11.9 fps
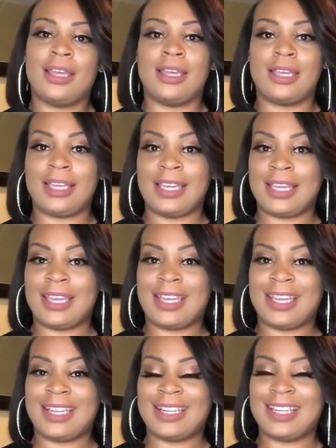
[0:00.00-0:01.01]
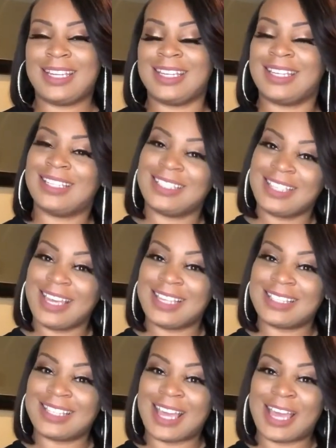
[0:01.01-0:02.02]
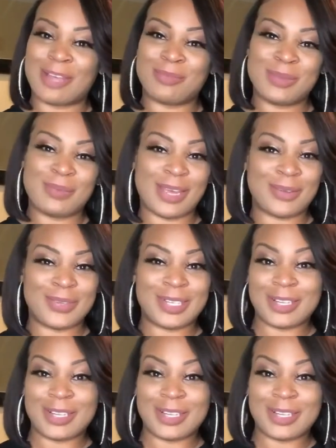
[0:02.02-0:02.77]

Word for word: And yes, I'll be back with another